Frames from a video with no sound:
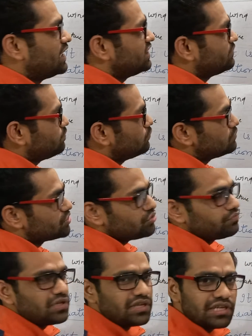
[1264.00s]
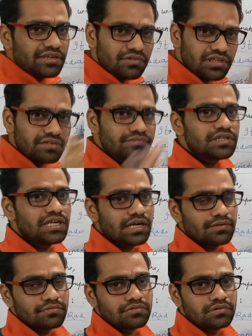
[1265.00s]
And at poles you will never ever
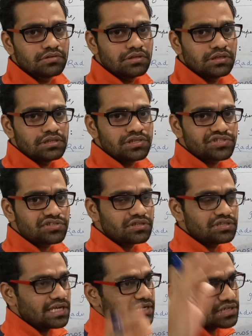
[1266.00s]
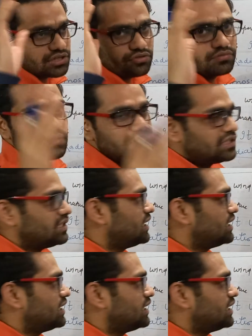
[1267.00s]
have sun directly overhead.